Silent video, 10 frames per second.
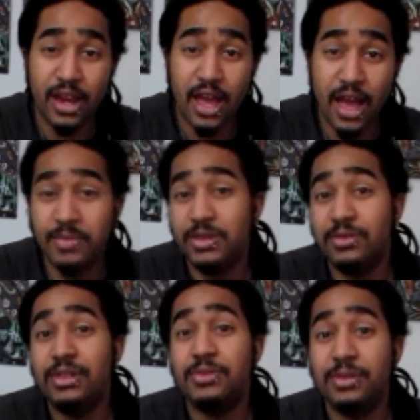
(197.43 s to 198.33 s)
I'm still in
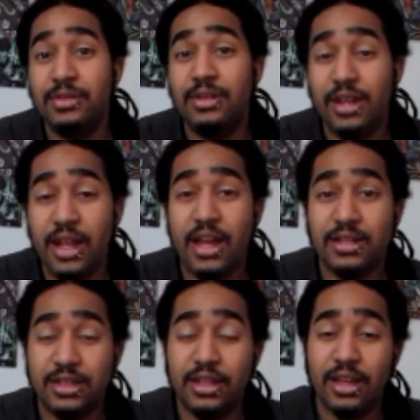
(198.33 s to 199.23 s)
touch with her today,
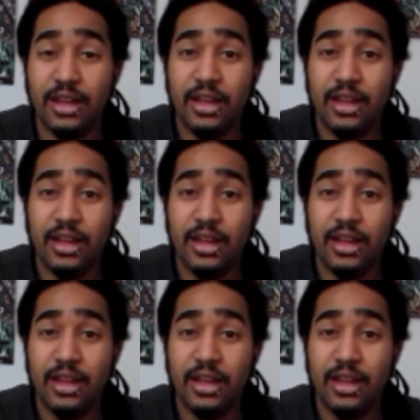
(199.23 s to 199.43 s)
actually.